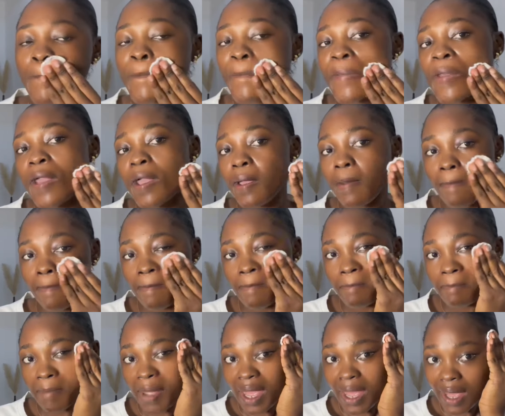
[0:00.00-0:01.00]
yeah,
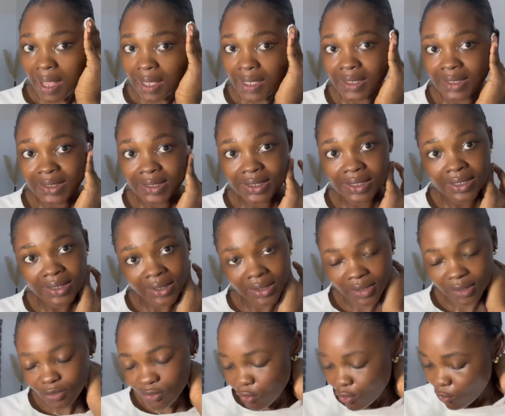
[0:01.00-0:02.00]
my skin
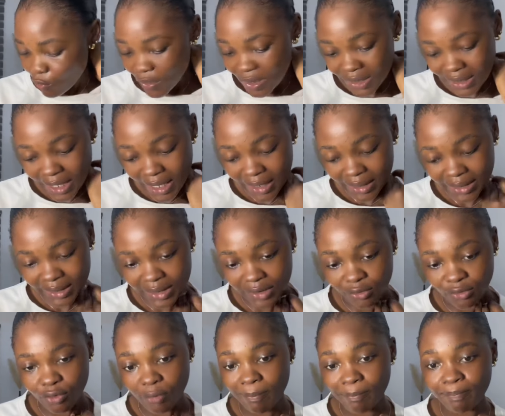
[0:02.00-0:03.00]
is always
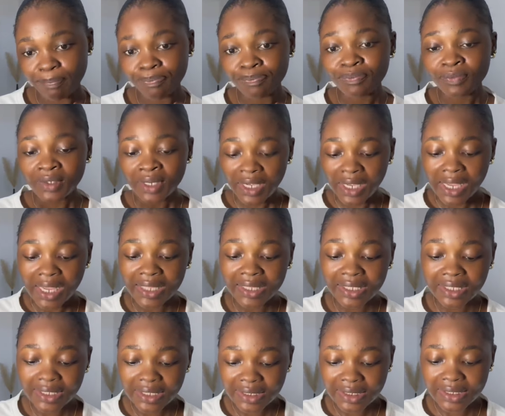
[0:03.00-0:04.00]
acting up. I
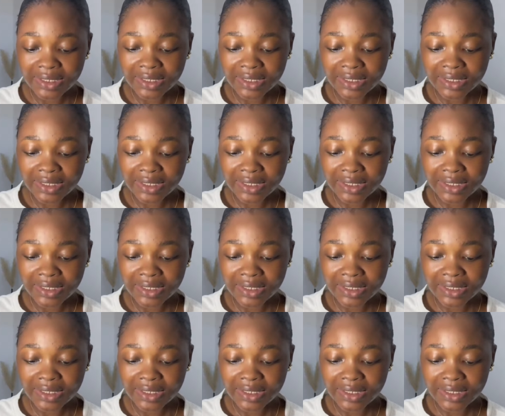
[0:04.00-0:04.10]
think